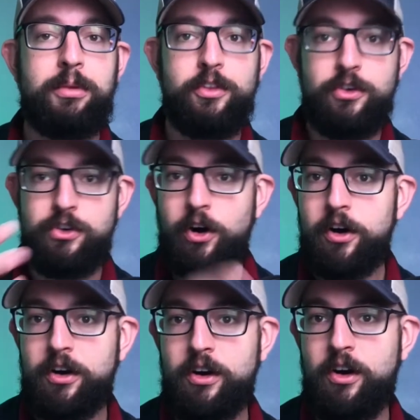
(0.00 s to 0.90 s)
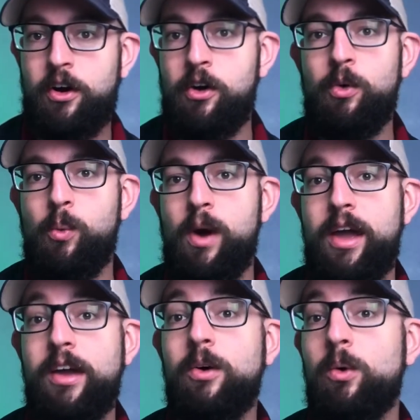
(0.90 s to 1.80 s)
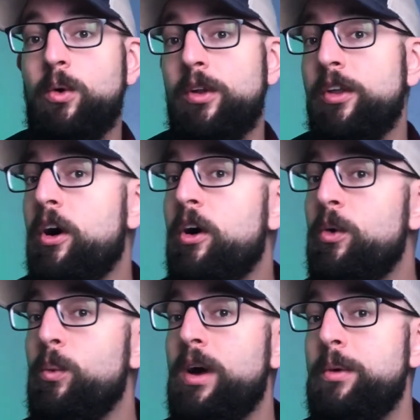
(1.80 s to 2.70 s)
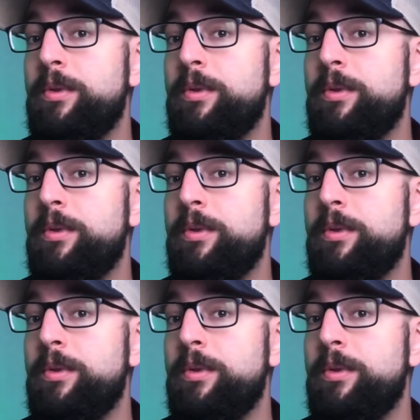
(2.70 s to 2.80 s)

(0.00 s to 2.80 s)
the dark hallway or the hallway